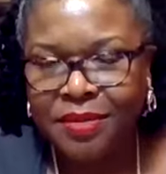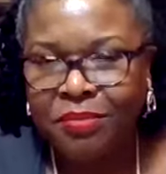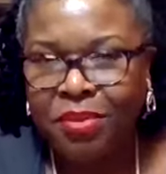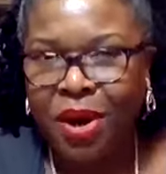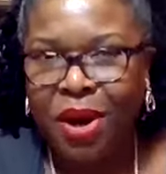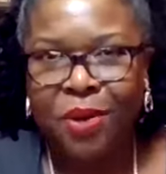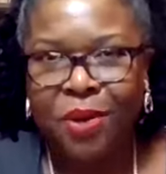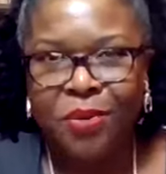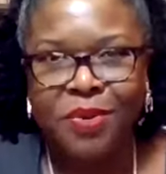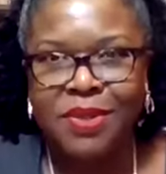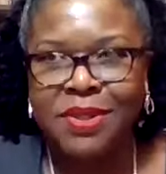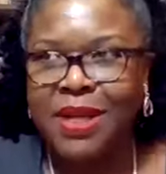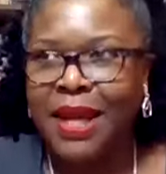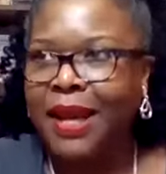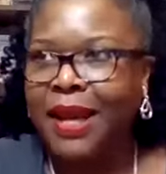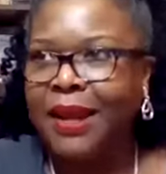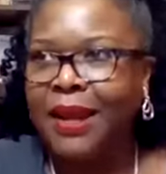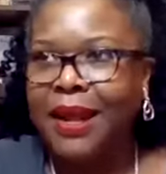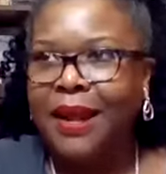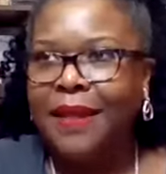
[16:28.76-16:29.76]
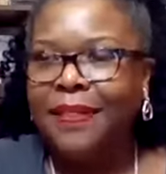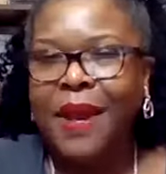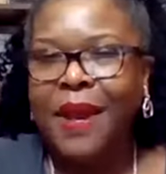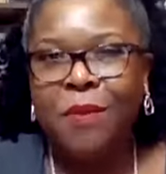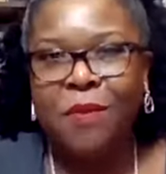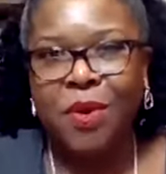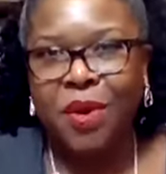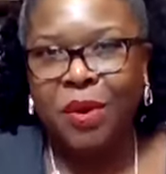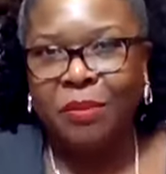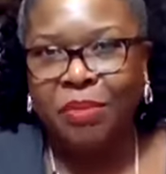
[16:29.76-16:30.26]
Paul was like, they
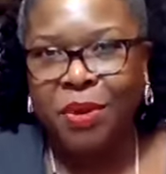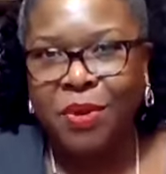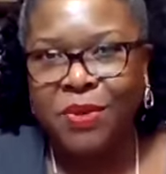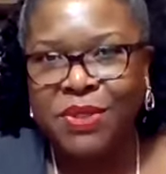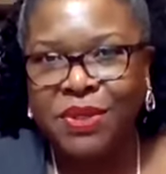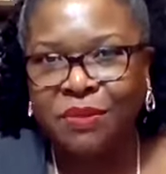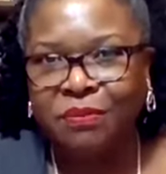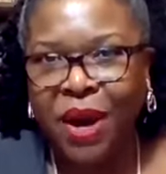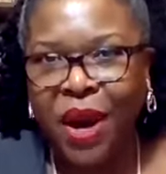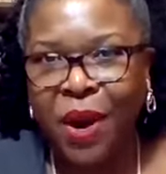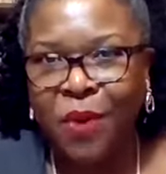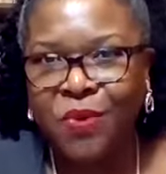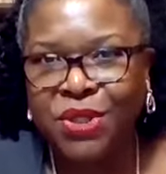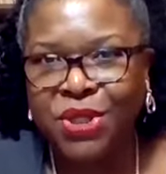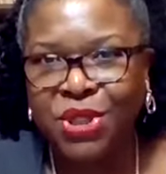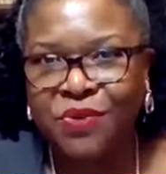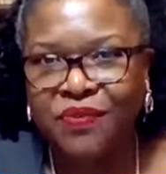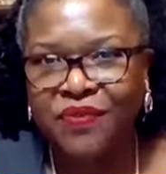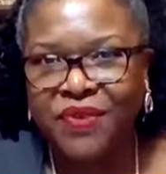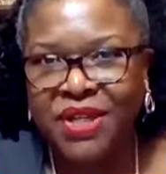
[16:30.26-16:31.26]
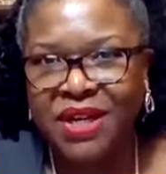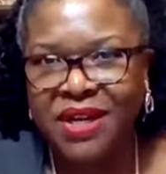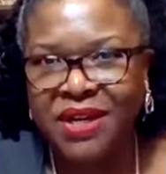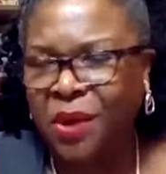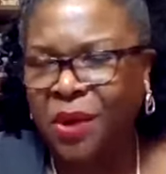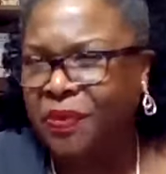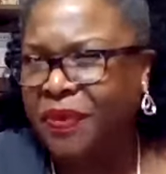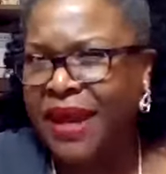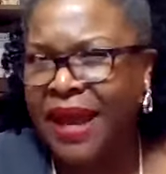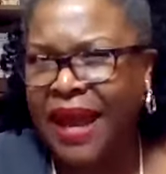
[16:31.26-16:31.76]
want to boast about what you've done
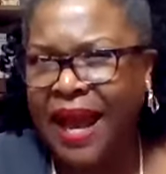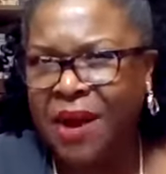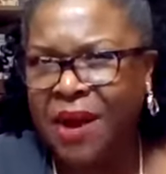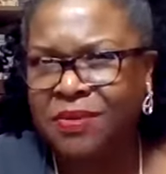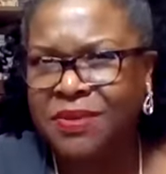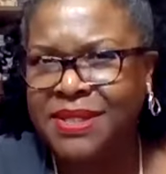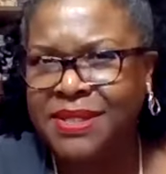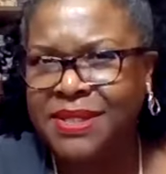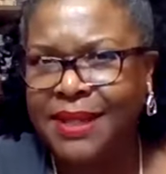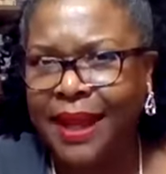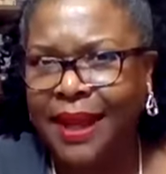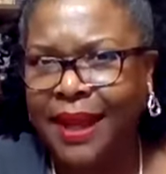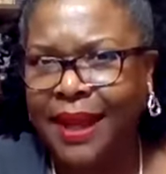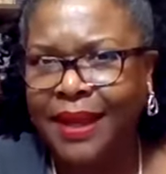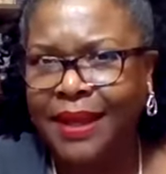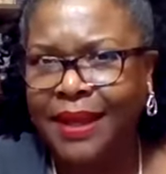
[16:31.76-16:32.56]
on the outside.